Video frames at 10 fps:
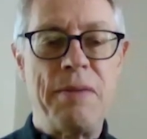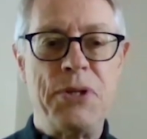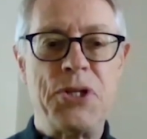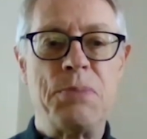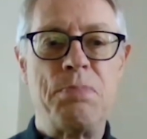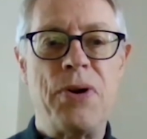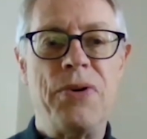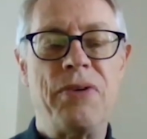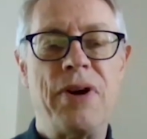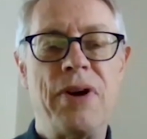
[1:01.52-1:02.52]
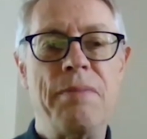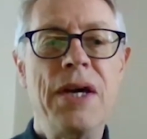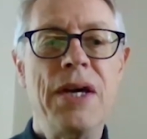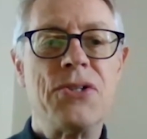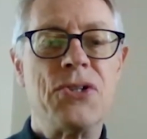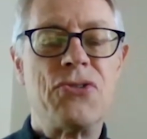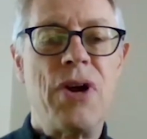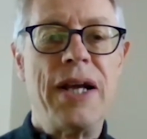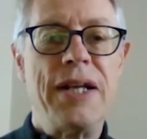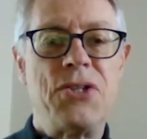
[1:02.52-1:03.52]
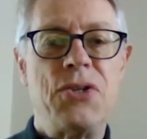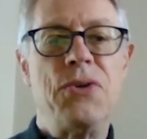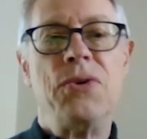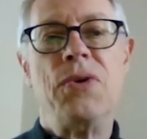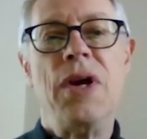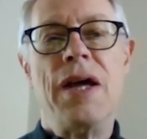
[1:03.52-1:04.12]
ambitious program to try to